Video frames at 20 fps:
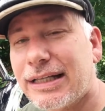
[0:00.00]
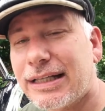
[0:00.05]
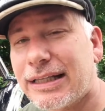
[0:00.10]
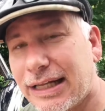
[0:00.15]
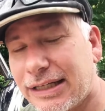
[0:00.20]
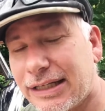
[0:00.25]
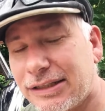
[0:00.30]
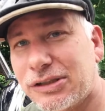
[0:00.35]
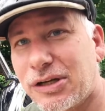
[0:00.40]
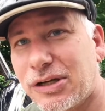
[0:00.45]

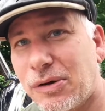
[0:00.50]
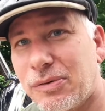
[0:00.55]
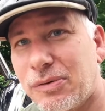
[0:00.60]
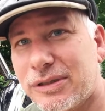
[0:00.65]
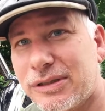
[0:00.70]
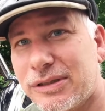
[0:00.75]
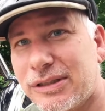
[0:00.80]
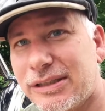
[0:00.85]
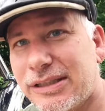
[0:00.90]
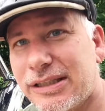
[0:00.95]
let's go
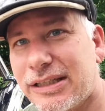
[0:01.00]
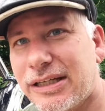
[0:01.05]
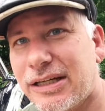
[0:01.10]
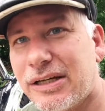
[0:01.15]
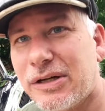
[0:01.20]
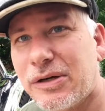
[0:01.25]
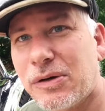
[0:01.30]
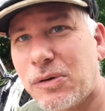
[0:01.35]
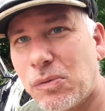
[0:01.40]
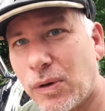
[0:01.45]
and see
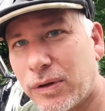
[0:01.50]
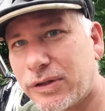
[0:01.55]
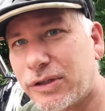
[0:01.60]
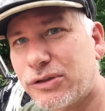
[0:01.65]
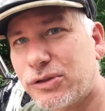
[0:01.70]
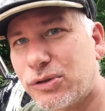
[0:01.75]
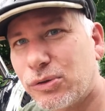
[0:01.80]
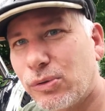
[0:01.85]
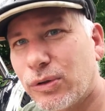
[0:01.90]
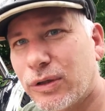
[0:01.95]
what the
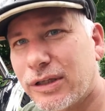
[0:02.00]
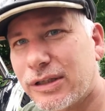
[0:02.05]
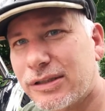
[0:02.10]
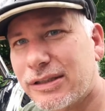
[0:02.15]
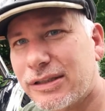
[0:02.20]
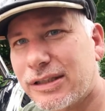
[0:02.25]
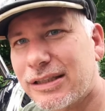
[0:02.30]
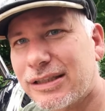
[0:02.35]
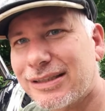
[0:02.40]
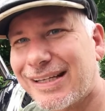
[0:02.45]
tool
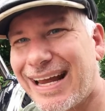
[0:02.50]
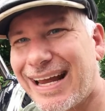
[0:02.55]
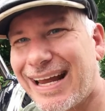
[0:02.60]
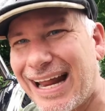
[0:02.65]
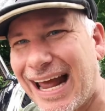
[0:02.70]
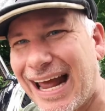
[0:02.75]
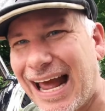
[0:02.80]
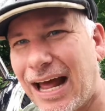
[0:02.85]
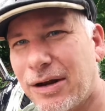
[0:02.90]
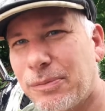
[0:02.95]
list is
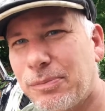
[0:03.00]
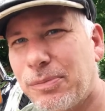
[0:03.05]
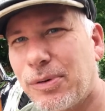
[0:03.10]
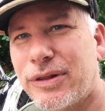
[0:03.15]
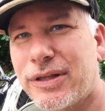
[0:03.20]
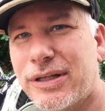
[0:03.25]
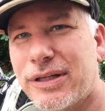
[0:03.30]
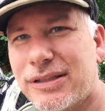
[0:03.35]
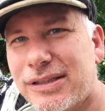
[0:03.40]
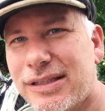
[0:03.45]
and how to
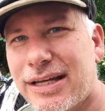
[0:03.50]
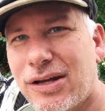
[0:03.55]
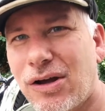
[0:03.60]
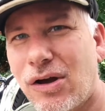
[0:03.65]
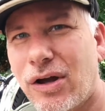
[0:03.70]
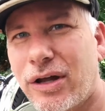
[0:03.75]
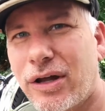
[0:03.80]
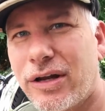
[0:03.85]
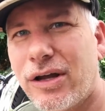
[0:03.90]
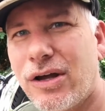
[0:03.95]
put this thing
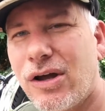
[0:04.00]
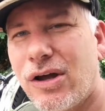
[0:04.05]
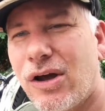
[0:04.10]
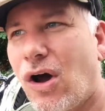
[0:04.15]
on